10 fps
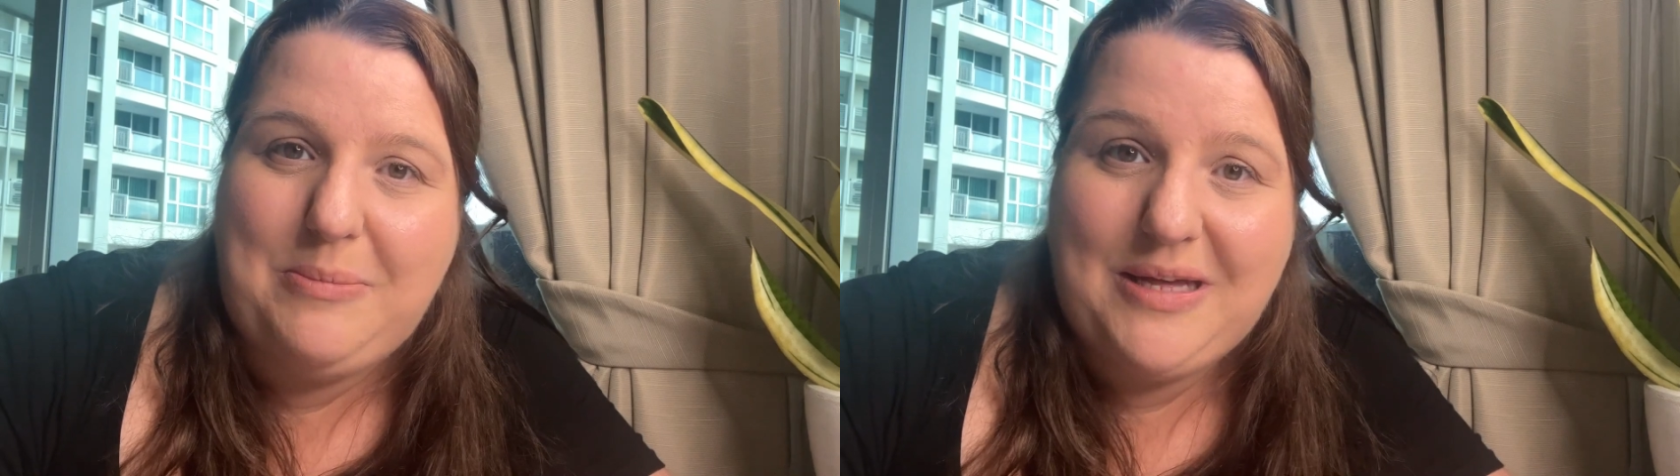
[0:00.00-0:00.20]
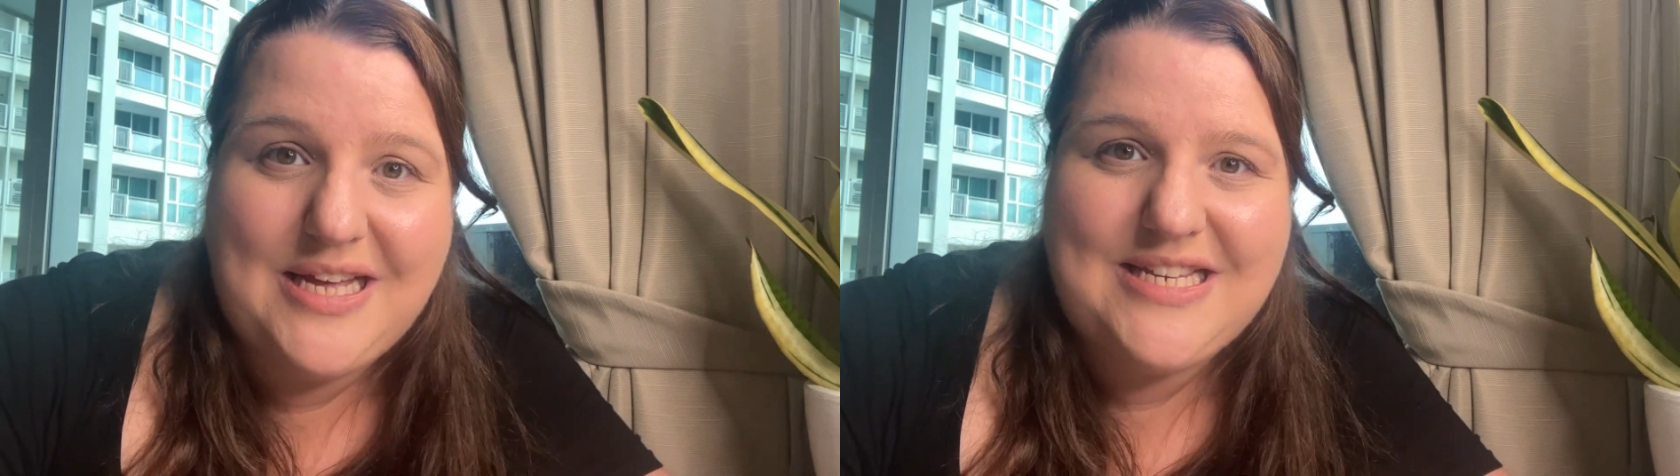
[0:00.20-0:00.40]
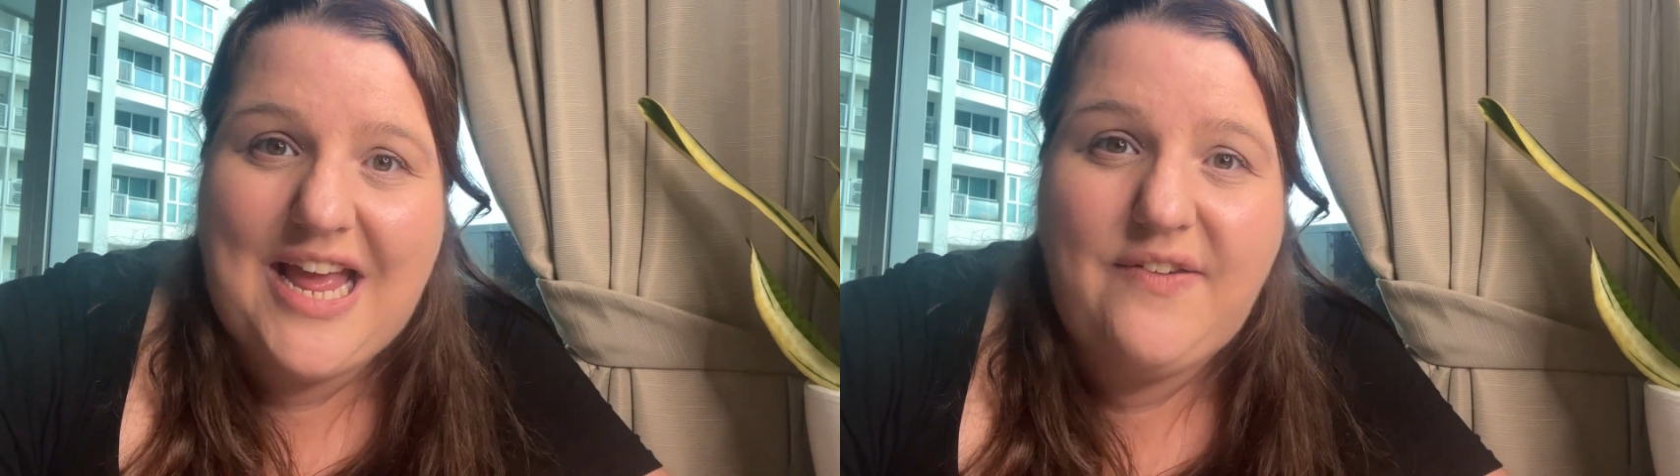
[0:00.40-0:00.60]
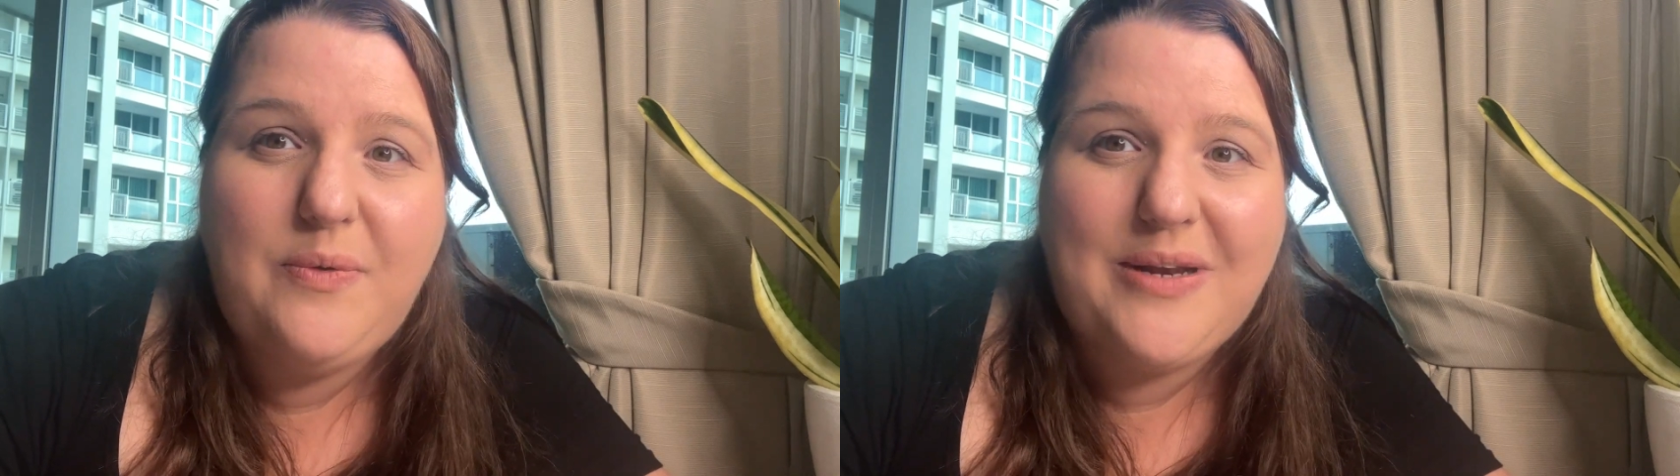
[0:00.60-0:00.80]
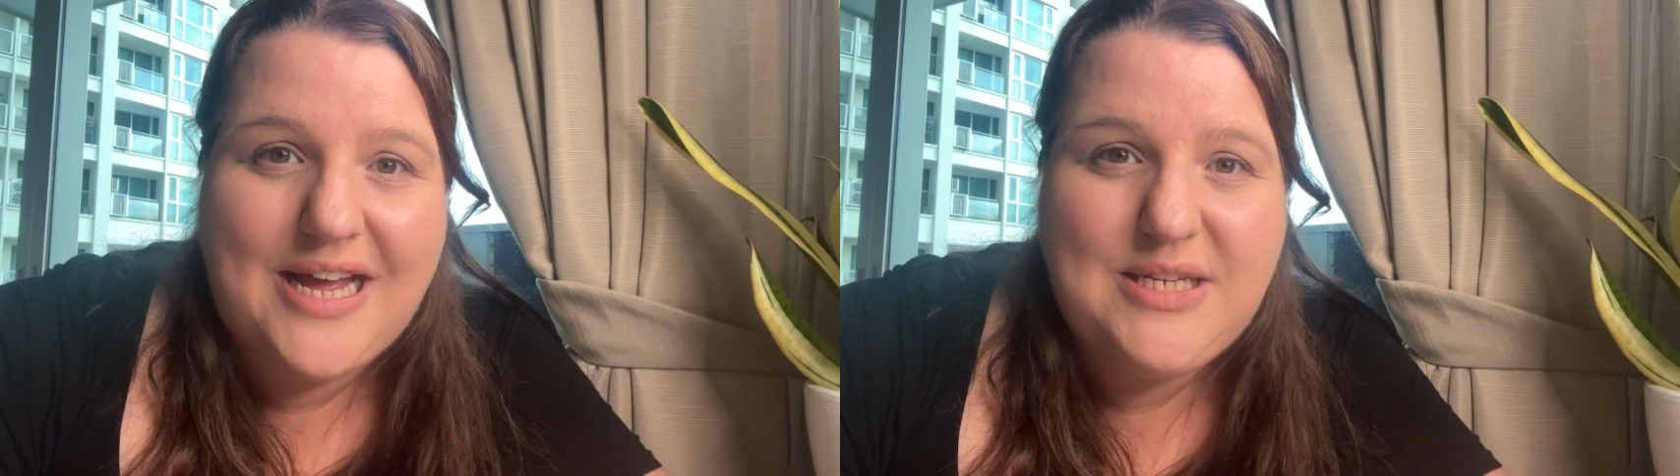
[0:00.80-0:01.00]
because
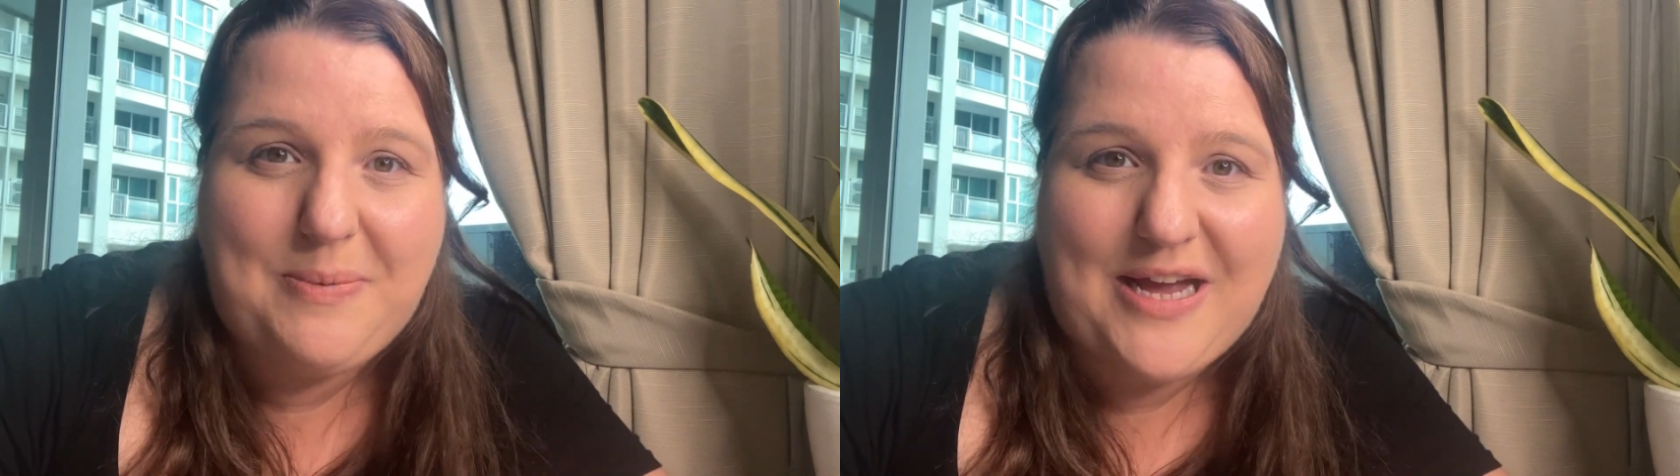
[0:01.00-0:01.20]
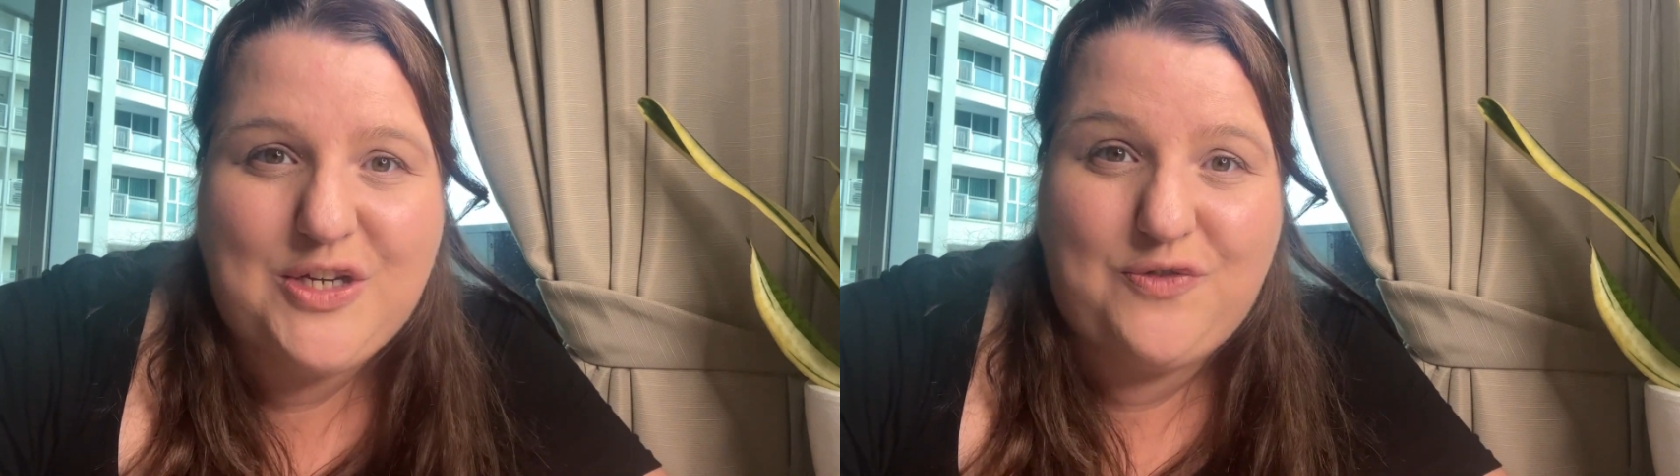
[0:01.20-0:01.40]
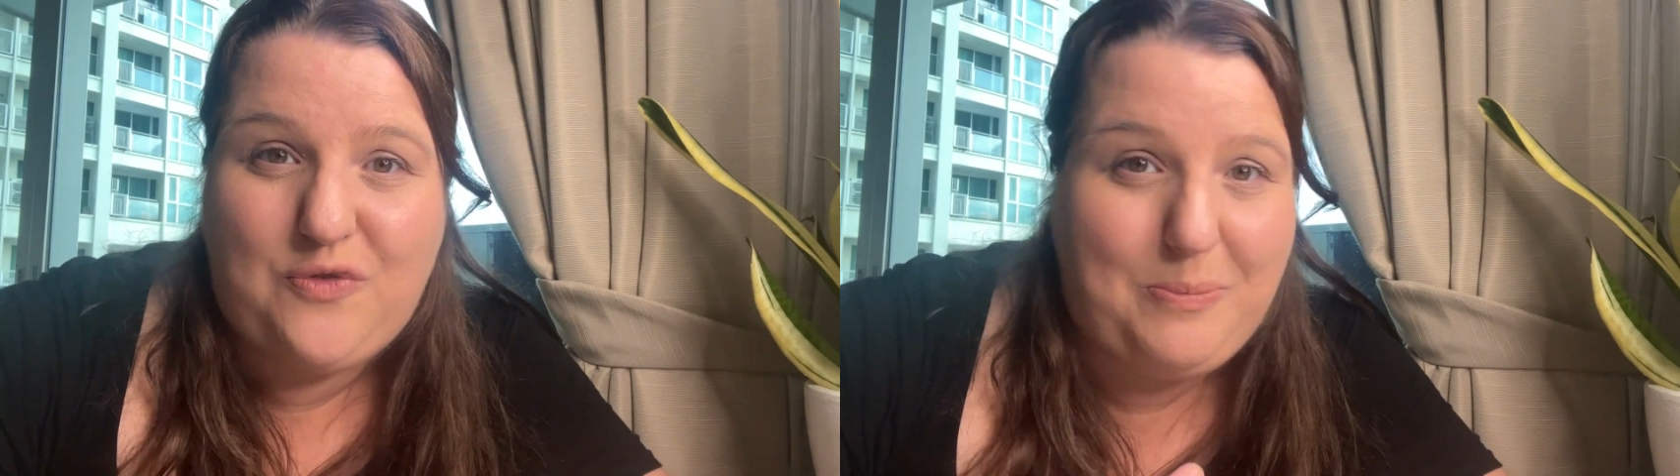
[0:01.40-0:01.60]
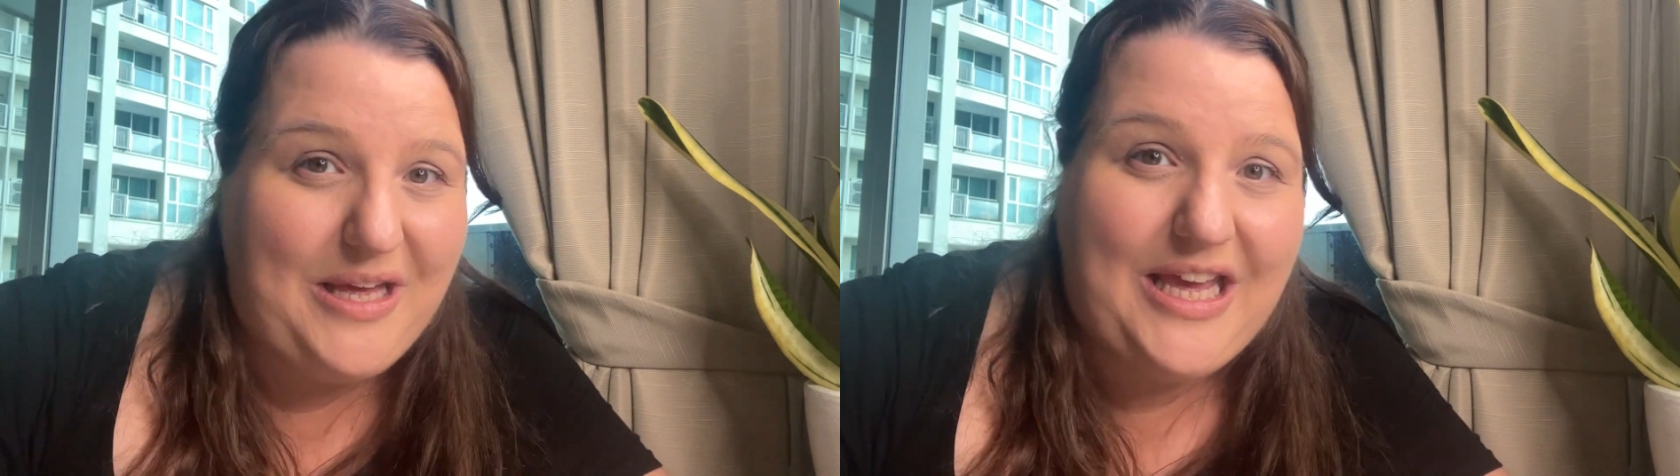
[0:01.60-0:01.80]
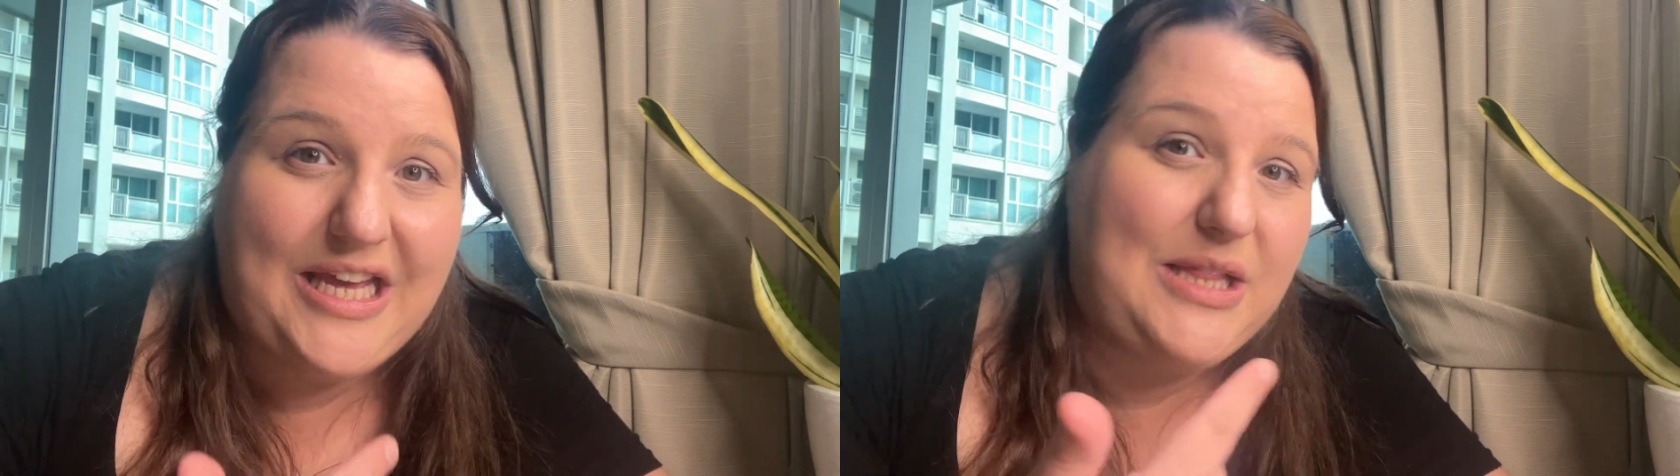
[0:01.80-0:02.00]
everyone has a passion for being